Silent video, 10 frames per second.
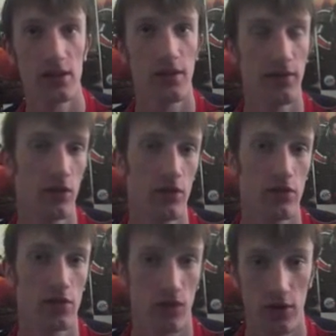if you use
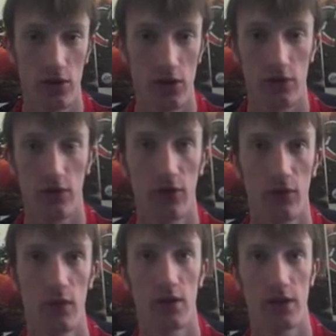screenshots for your
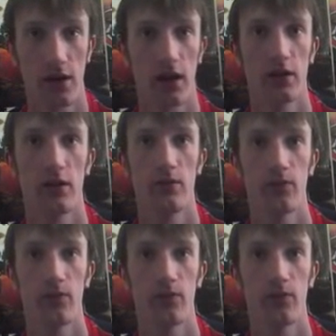thumbnails like I do,